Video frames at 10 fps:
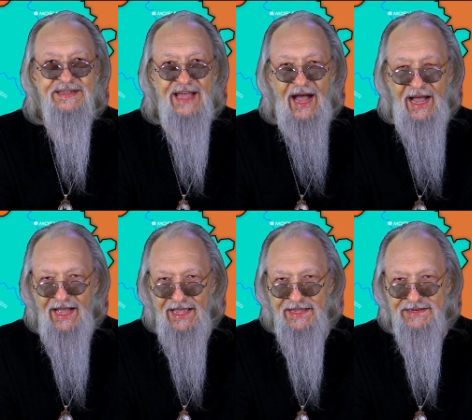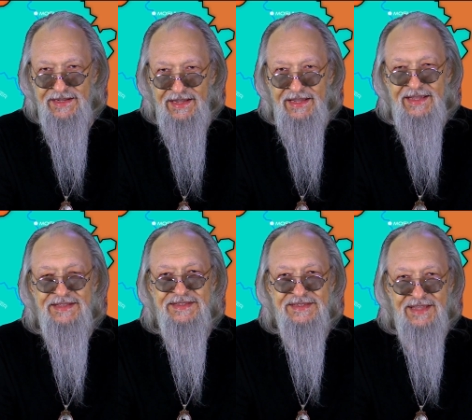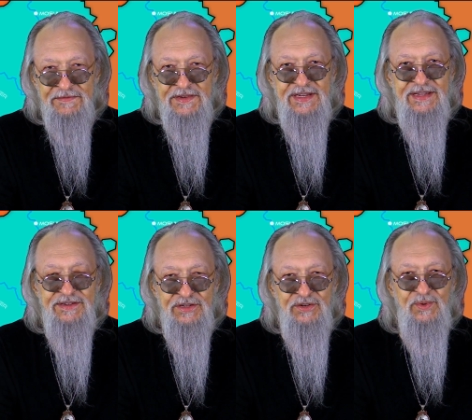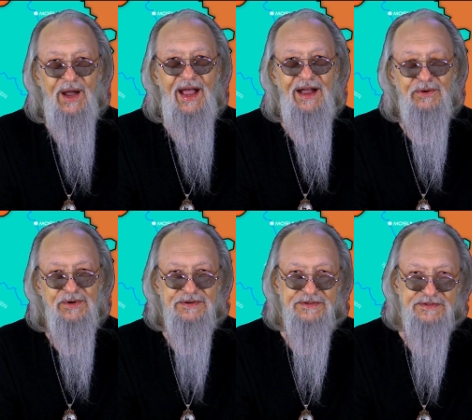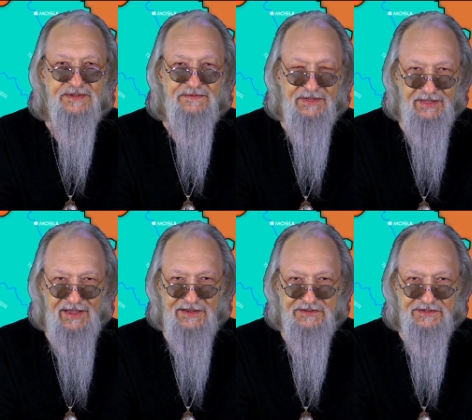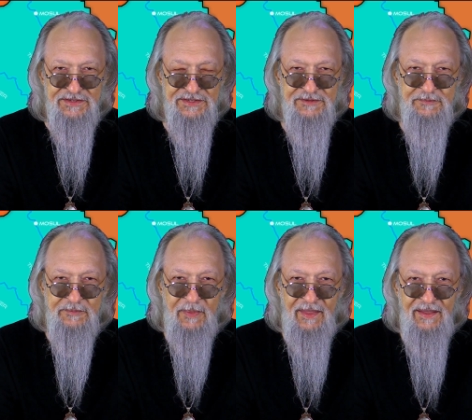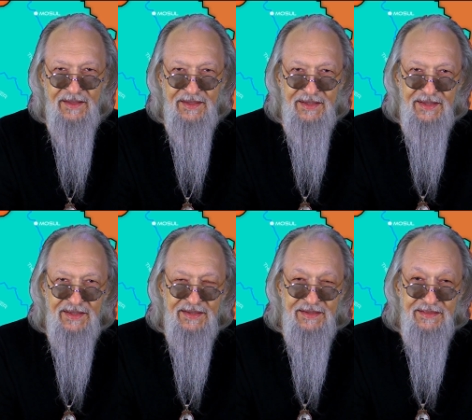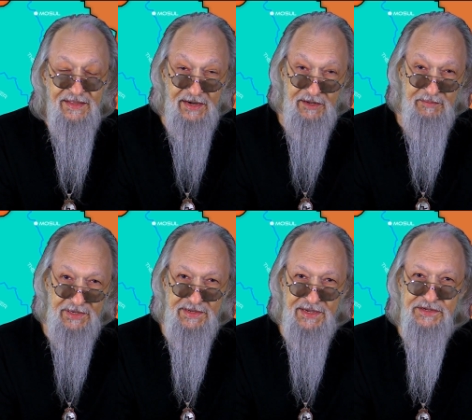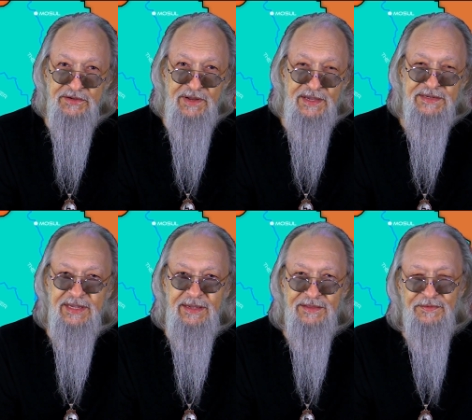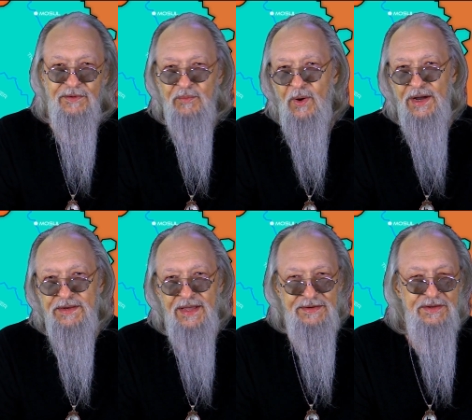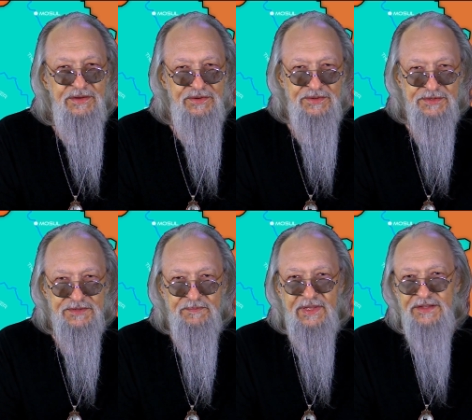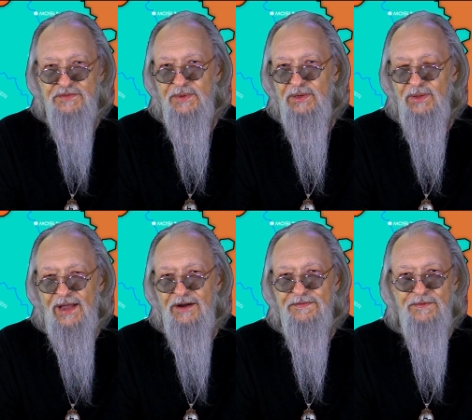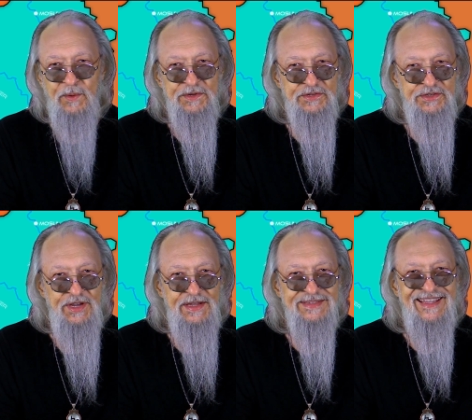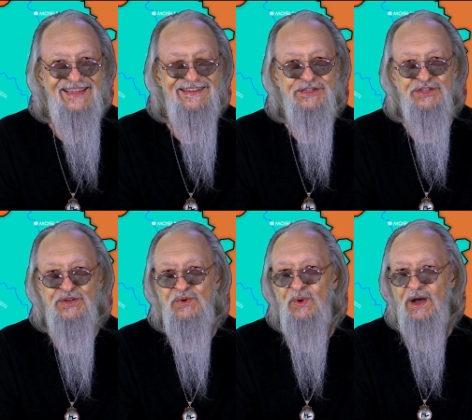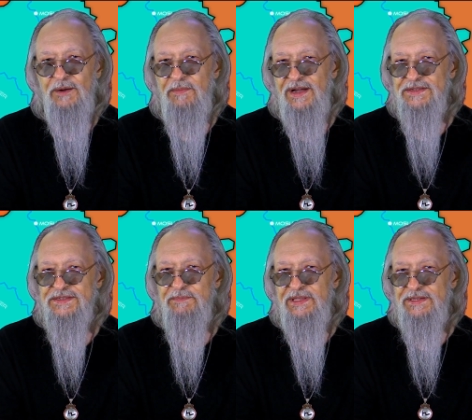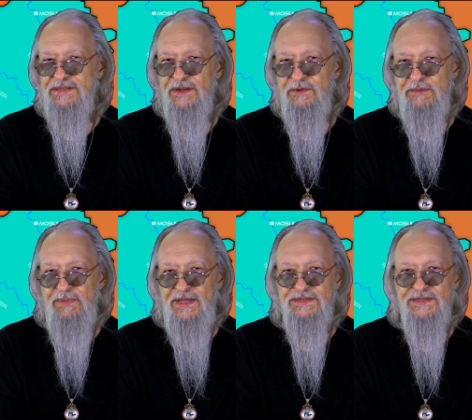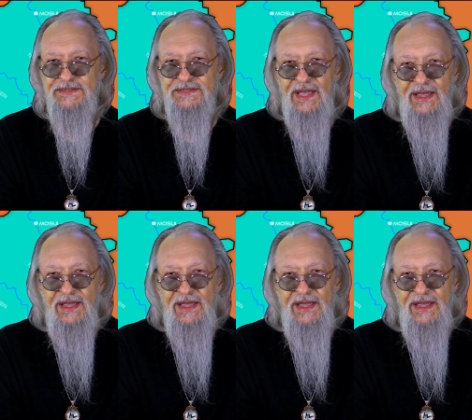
died in 72 hours of clashes. Then on Monday, June 18th, from Ynet News, Israel Air Force jets hit two Hamas military bases